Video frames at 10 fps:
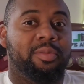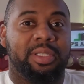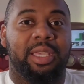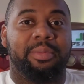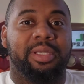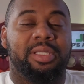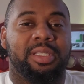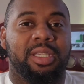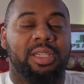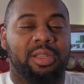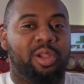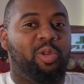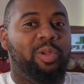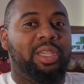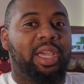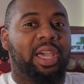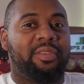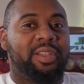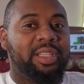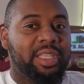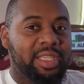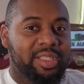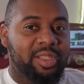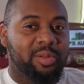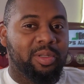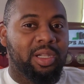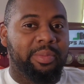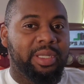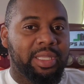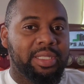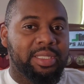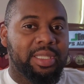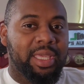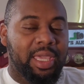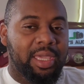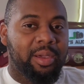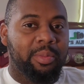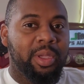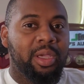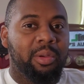with that being said, we can have clean signal coming into the amp,